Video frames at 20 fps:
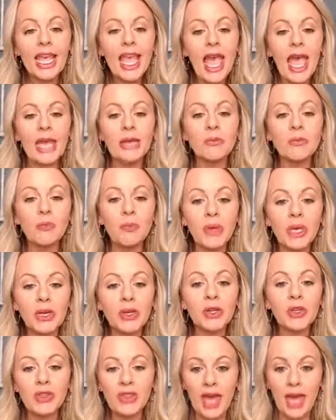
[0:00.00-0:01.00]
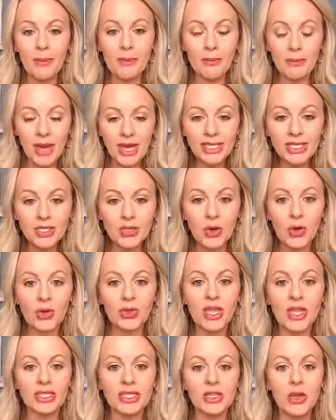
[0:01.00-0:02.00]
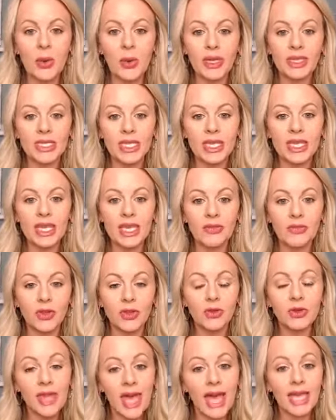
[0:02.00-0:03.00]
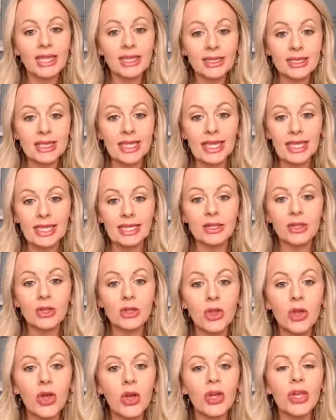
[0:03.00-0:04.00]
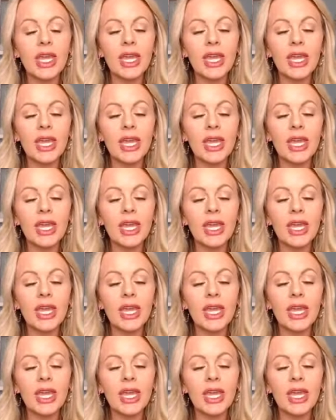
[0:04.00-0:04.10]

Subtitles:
and build that muscle that's going to give you that lean look.